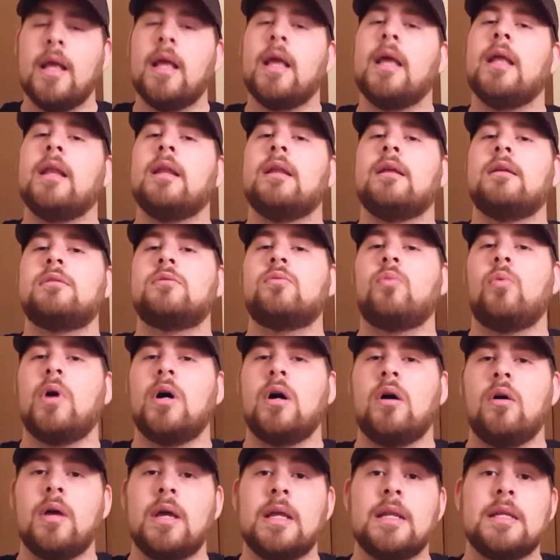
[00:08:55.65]
and as
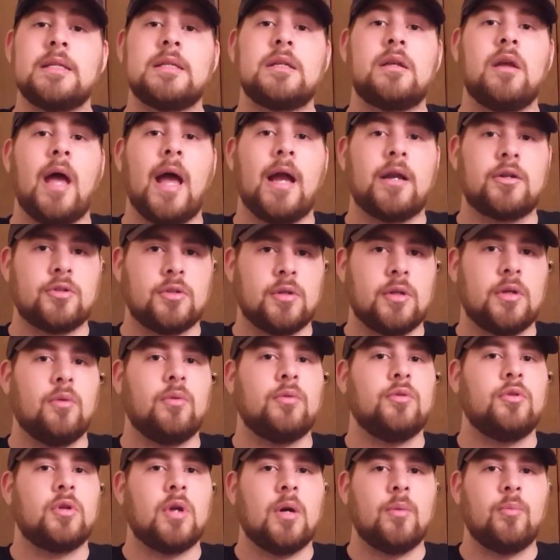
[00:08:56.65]
well, it is actually going
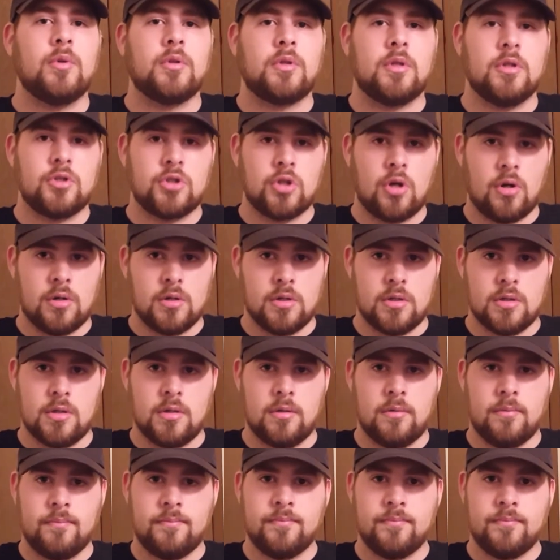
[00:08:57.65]
to come with the charger.